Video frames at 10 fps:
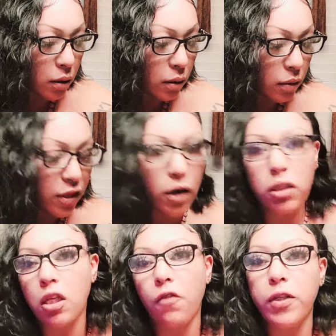their
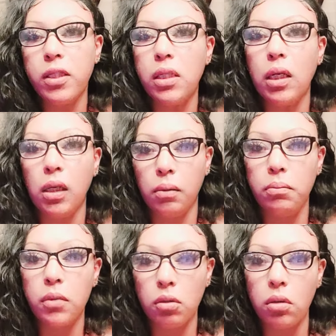self-esteem,
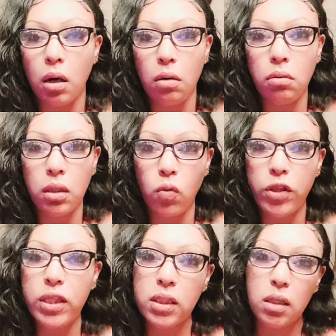you know,
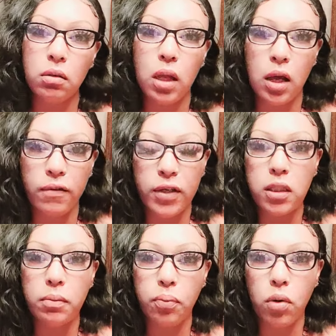with this here love is
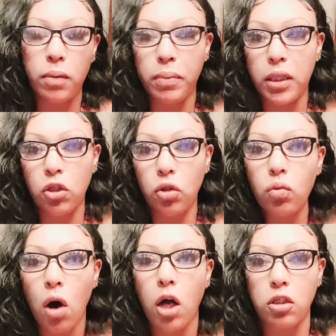important, but you
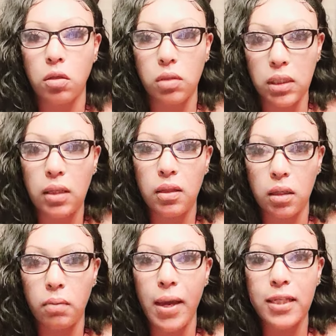also see
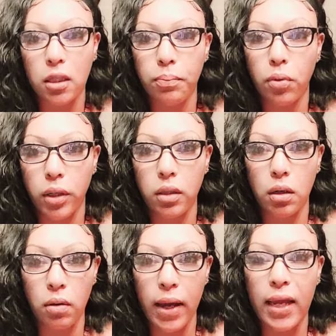them as important,
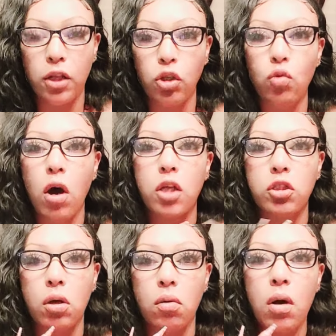okay? And you
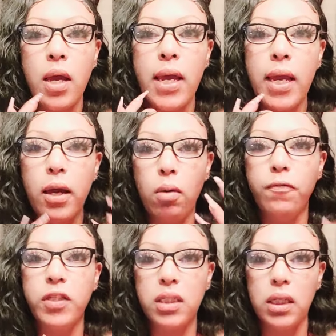also help
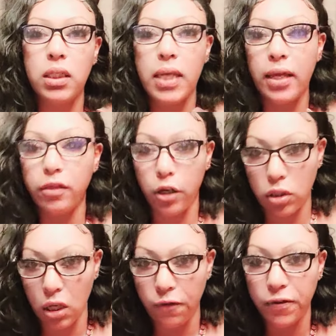facilitate their
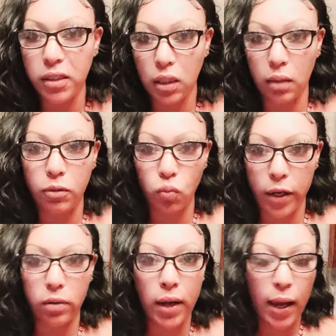self-esteem as
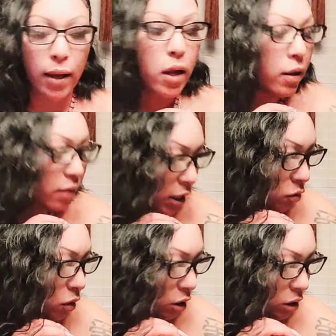well, okay? That's
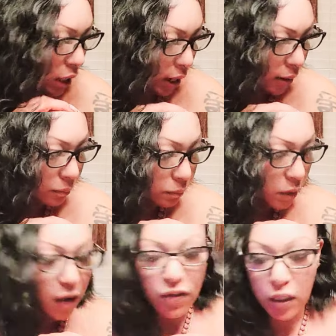what they're saying.
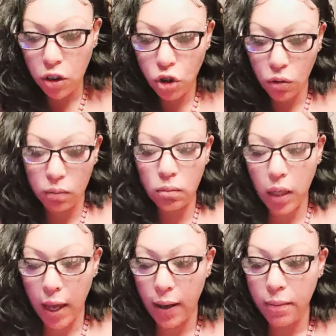If this is you,
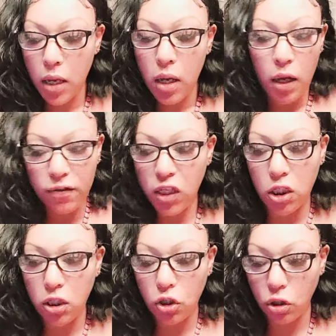okay? If this
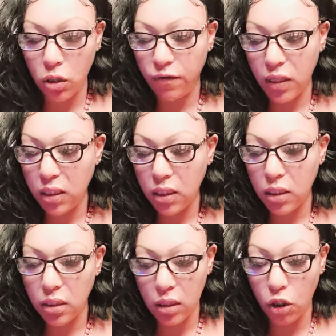is your if this
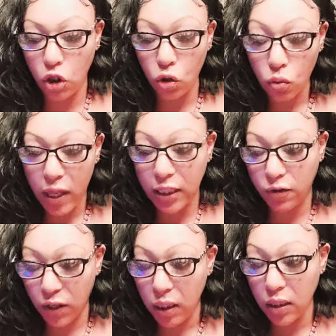is you that's
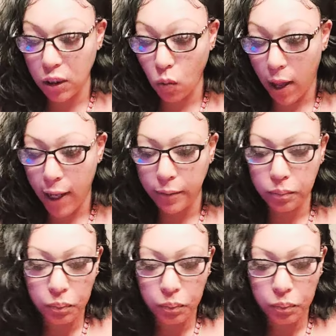feeling this way,